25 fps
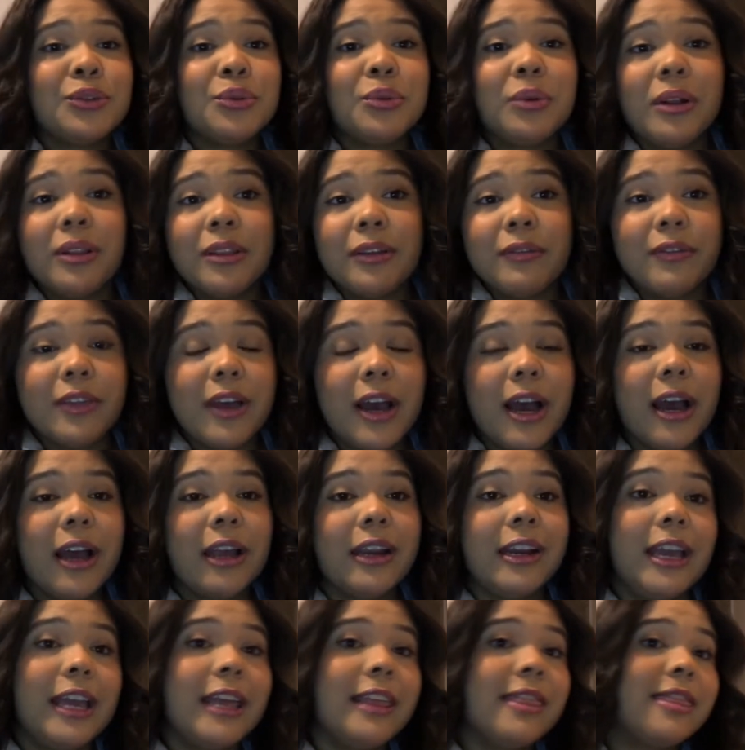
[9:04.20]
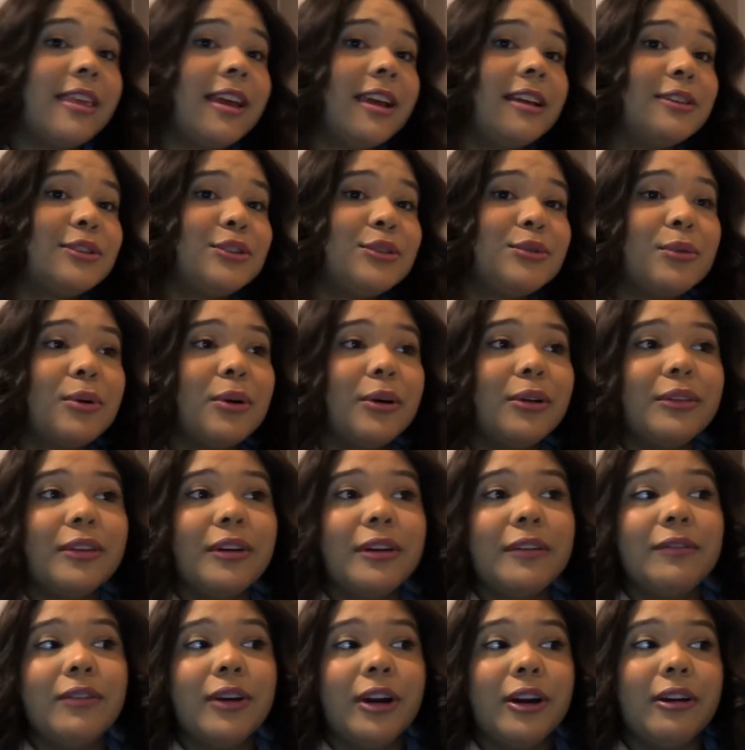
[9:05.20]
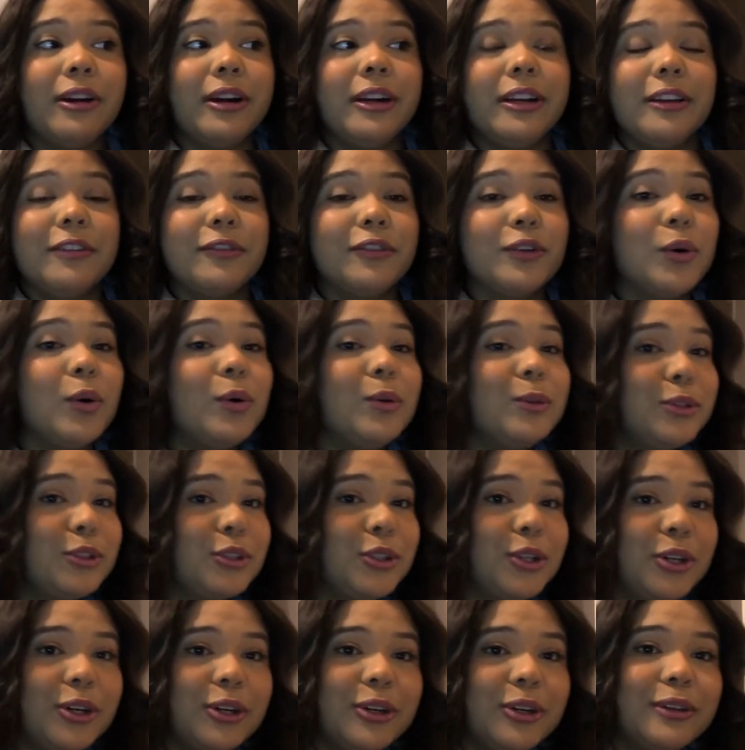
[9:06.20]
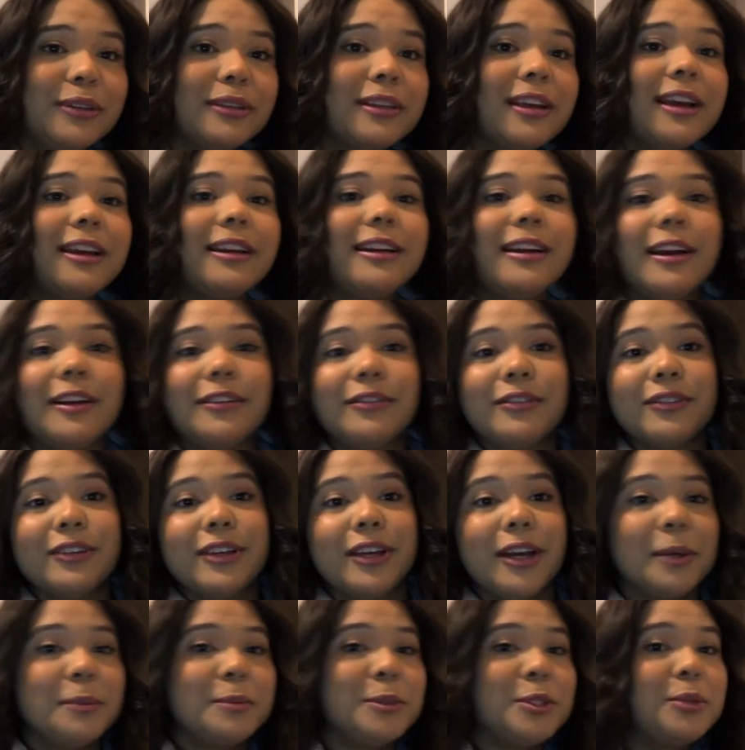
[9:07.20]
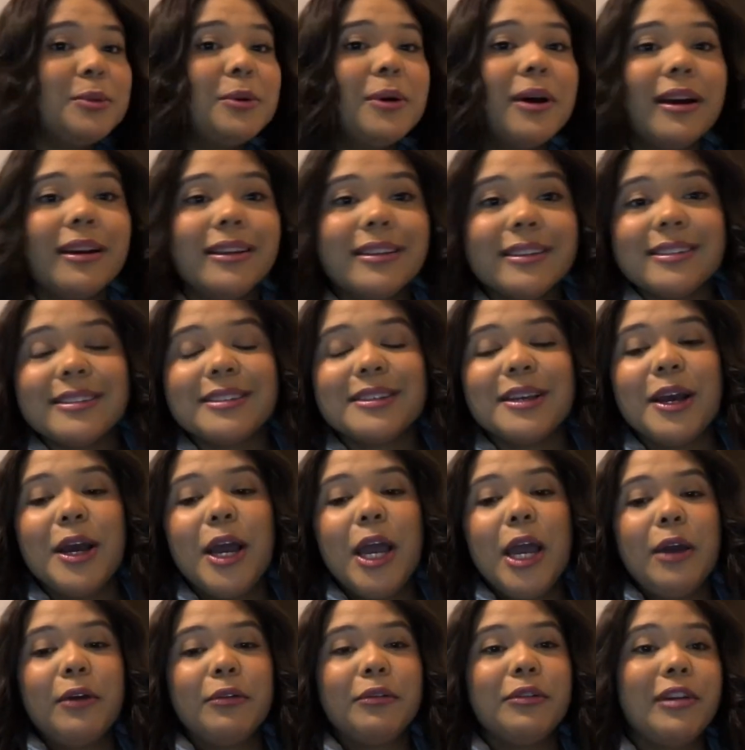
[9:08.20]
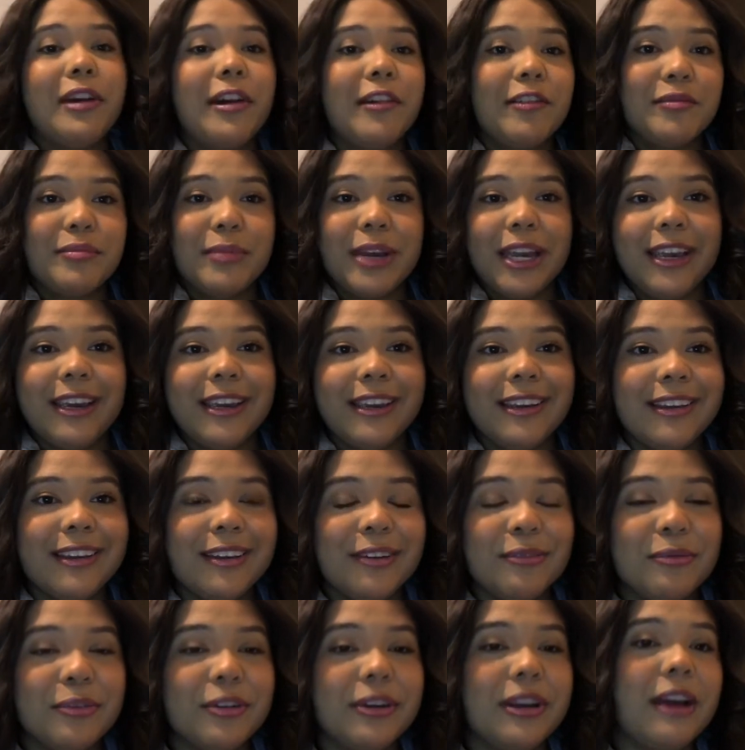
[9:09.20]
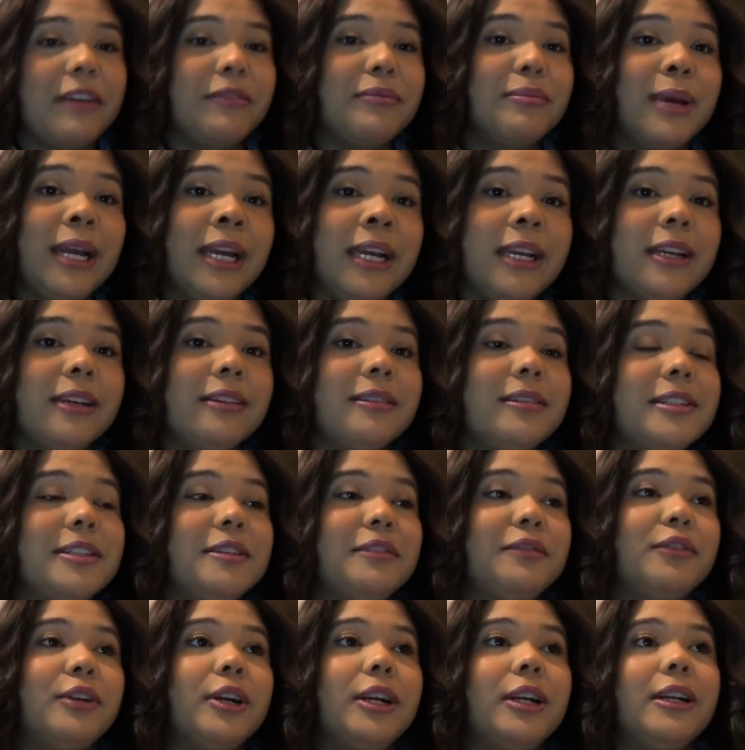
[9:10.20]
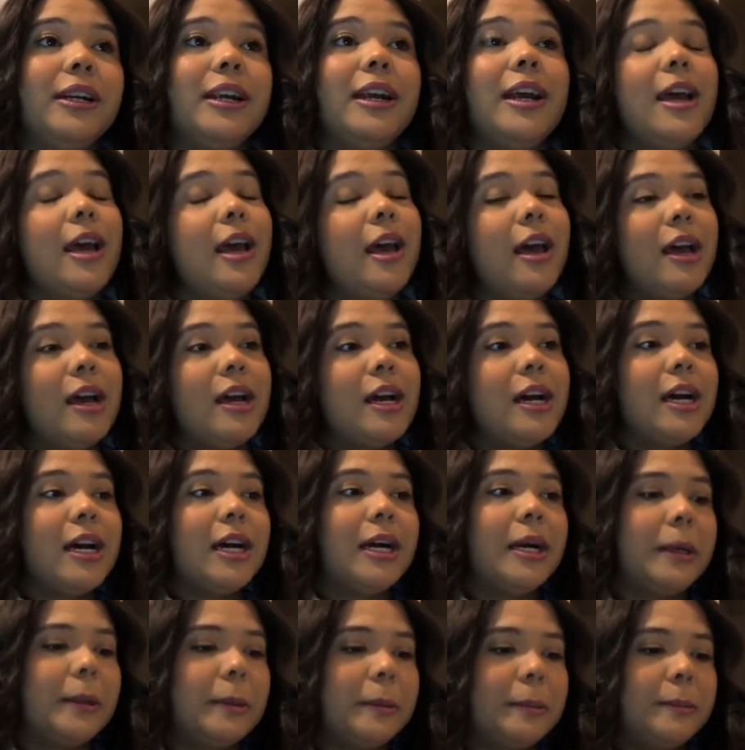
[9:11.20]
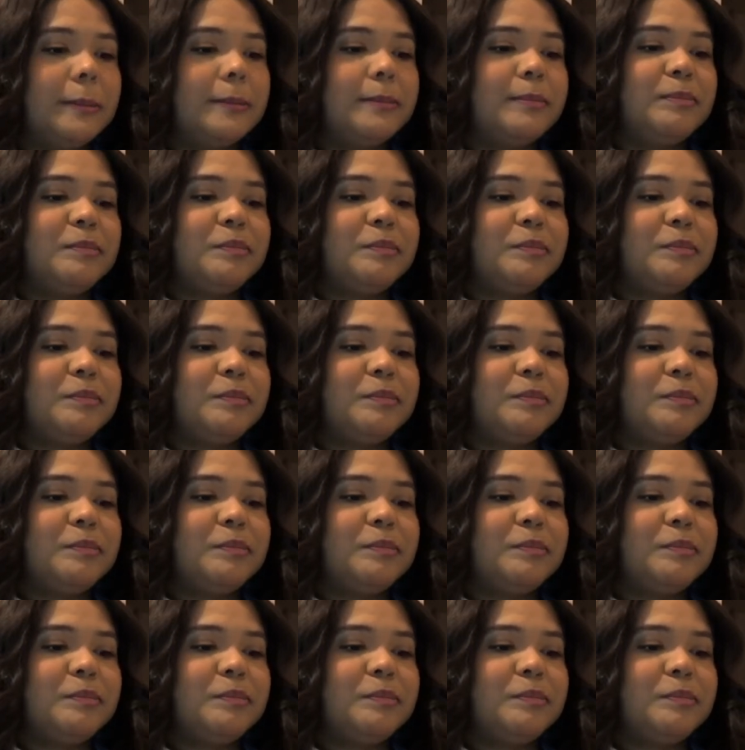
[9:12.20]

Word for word: to all of that and thanks to all the variety of culture that have come to us we have made we have made different um,